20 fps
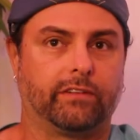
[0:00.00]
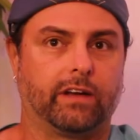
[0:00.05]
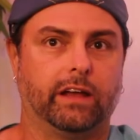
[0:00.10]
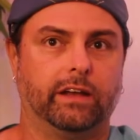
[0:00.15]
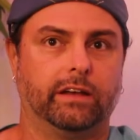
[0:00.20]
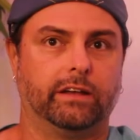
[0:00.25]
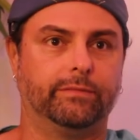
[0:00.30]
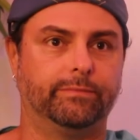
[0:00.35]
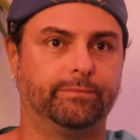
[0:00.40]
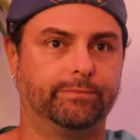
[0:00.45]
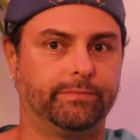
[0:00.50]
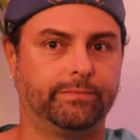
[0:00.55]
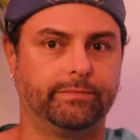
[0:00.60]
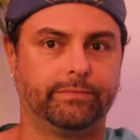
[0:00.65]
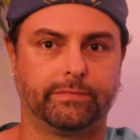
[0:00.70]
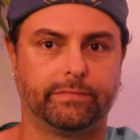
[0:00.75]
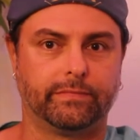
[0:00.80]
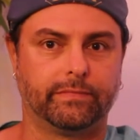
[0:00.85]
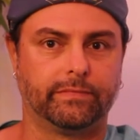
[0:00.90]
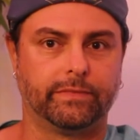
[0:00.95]
gotten
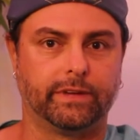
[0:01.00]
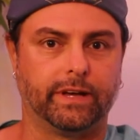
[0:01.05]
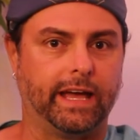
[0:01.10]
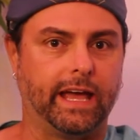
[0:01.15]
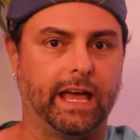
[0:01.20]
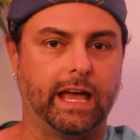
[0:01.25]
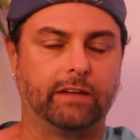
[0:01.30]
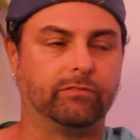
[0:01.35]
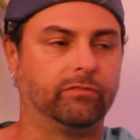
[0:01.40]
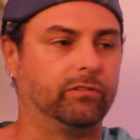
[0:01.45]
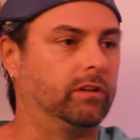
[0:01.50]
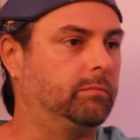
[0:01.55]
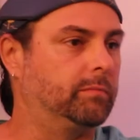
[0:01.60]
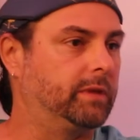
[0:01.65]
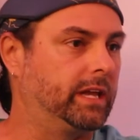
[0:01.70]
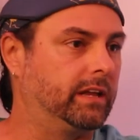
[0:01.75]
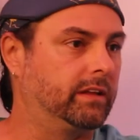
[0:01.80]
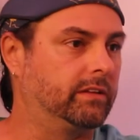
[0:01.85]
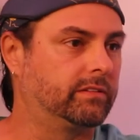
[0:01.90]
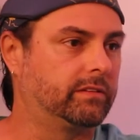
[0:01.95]
a handful of
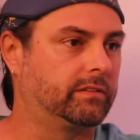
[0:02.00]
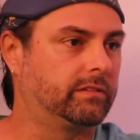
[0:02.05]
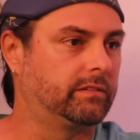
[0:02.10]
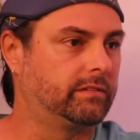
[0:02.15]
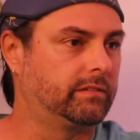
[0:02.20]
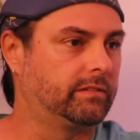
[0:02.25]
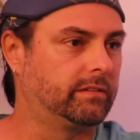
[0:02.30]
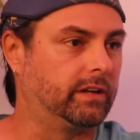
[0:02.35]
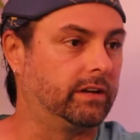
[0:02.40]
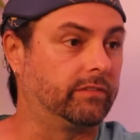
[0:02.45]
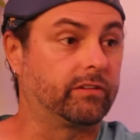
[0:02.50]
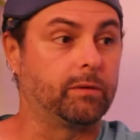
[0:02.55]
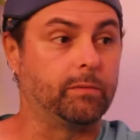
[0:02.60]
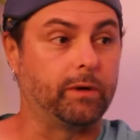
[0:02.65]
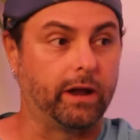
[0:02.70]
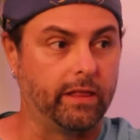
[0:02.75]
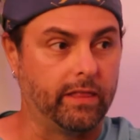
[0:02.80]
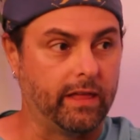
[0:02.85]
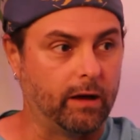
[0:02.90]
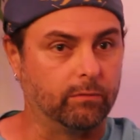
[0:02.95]
meetings that have come
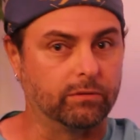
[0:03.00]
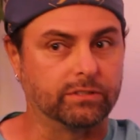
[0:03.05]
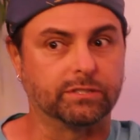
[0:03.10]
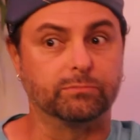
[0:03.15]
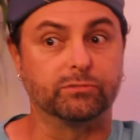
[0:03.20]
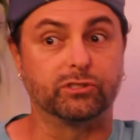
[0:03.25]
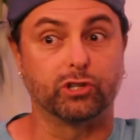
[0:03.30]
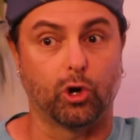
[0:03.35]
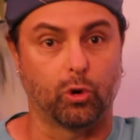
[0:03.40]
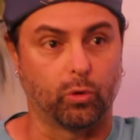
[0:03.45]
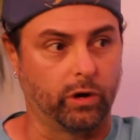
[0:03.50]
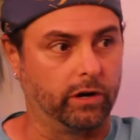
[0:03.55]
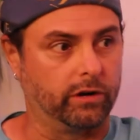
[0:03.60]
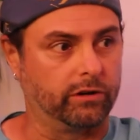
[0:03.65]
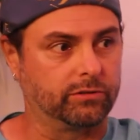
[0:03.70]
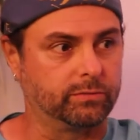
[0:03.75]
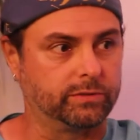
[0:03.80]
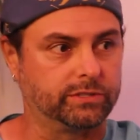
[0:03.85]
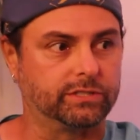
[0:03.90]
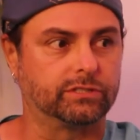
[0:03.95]
out of that with some
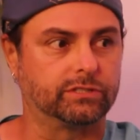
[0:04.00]
showrunners, which